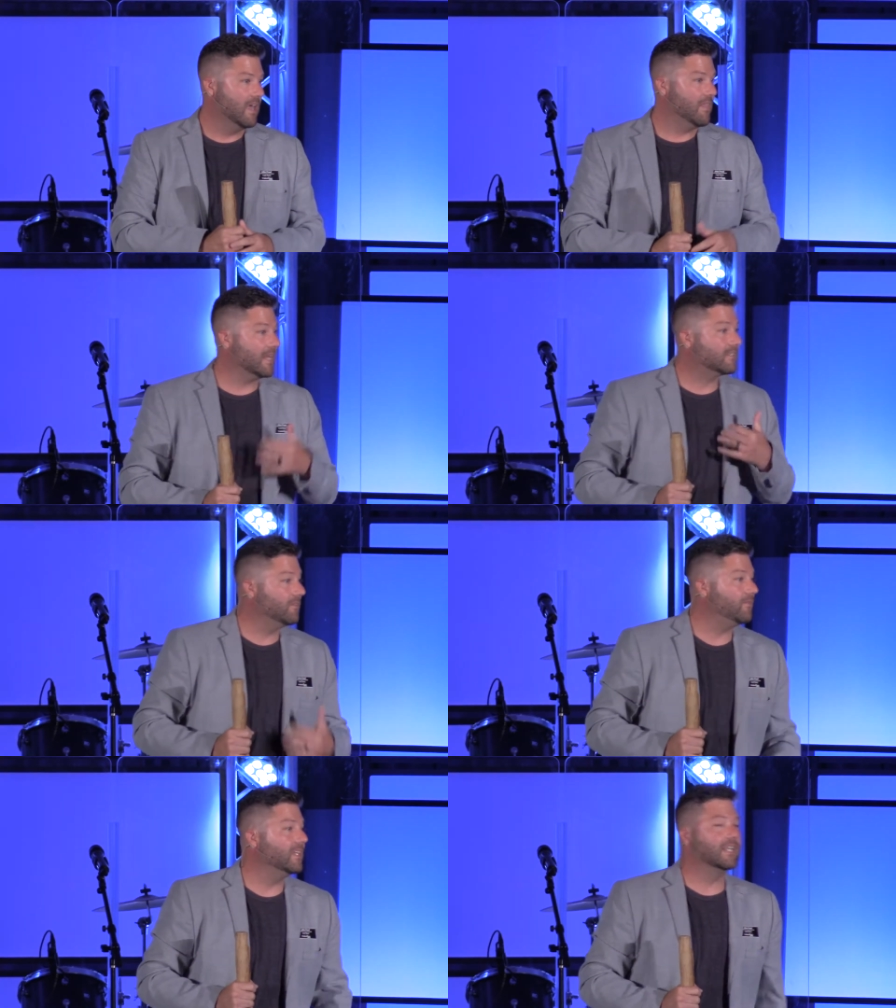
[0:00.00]
That's
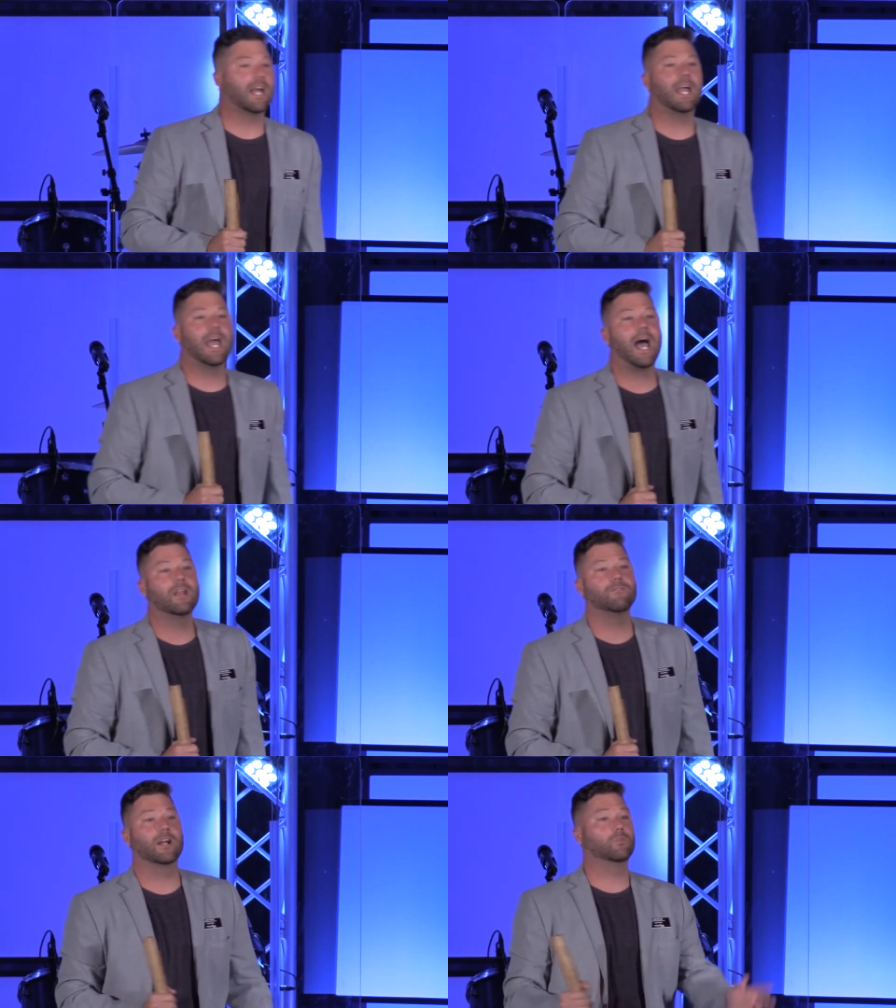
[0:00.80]
the feeling I had.
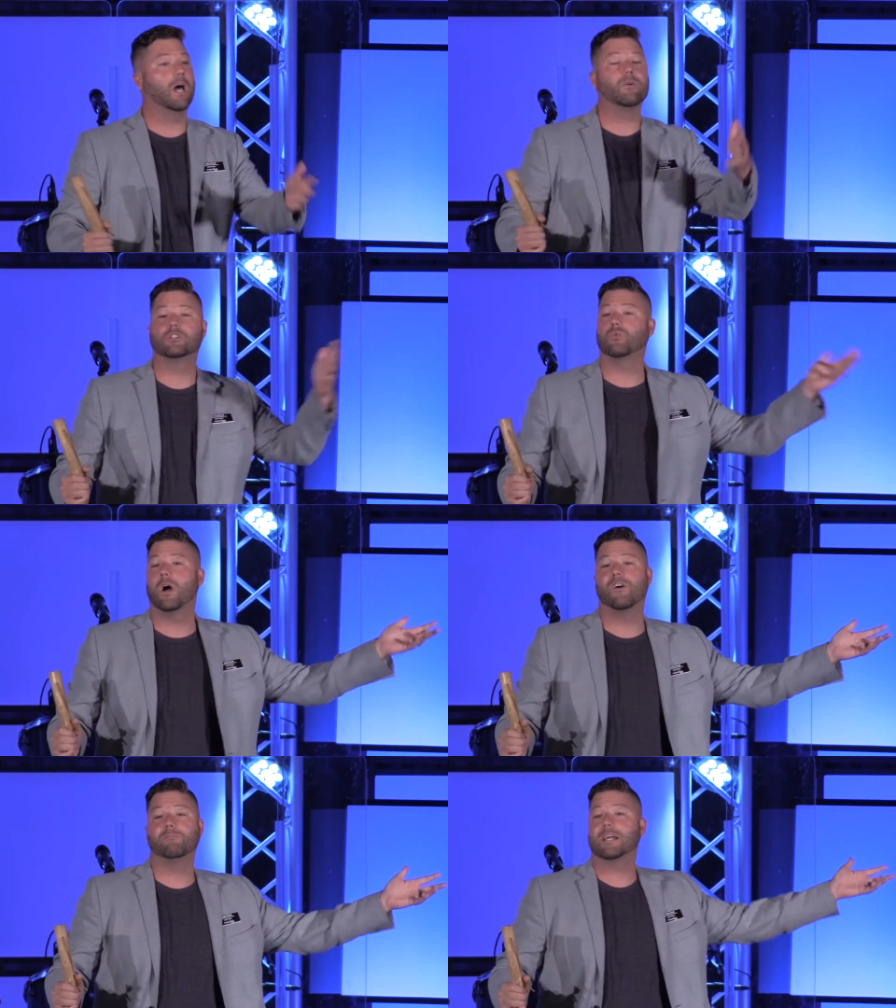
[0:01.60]
In fact, when I was
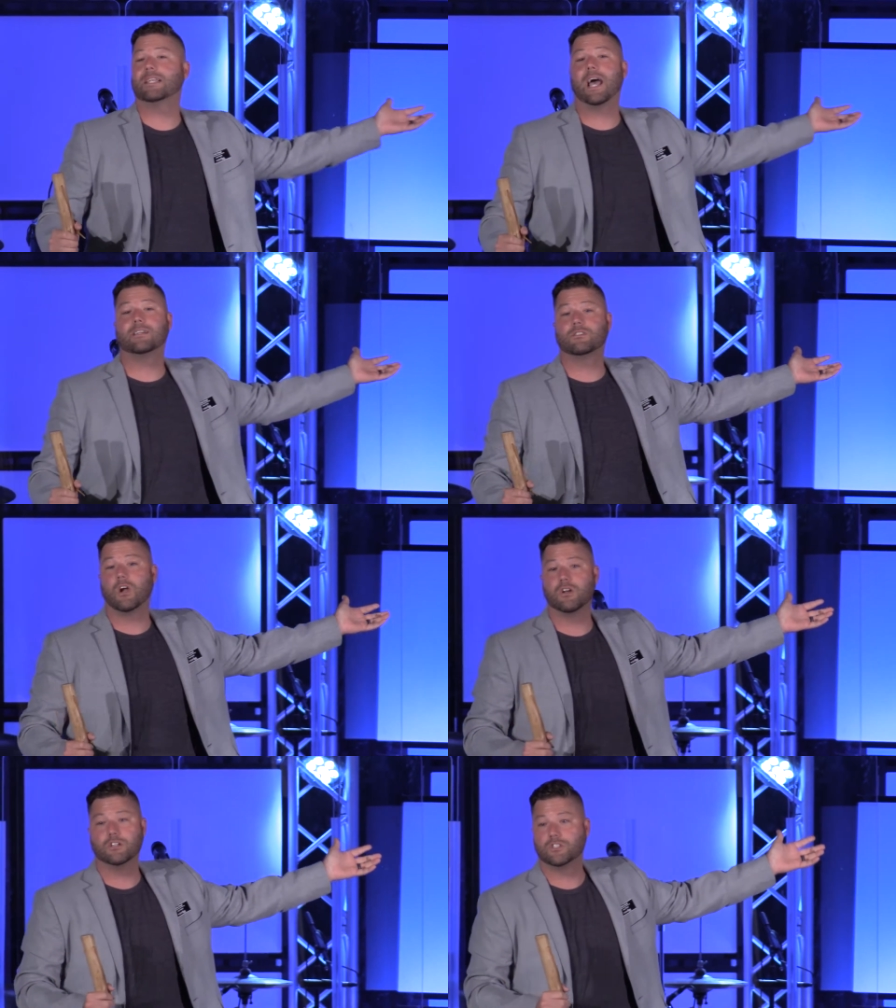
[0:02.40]
12, my dad
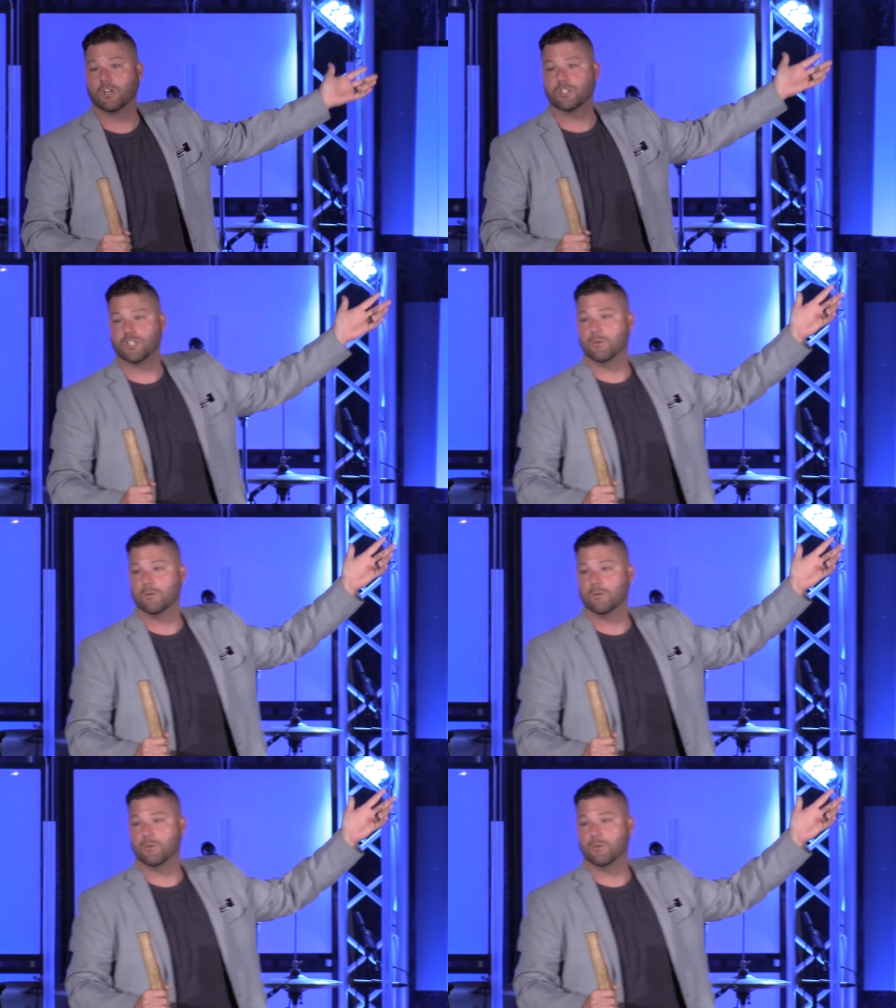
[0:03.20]
started a church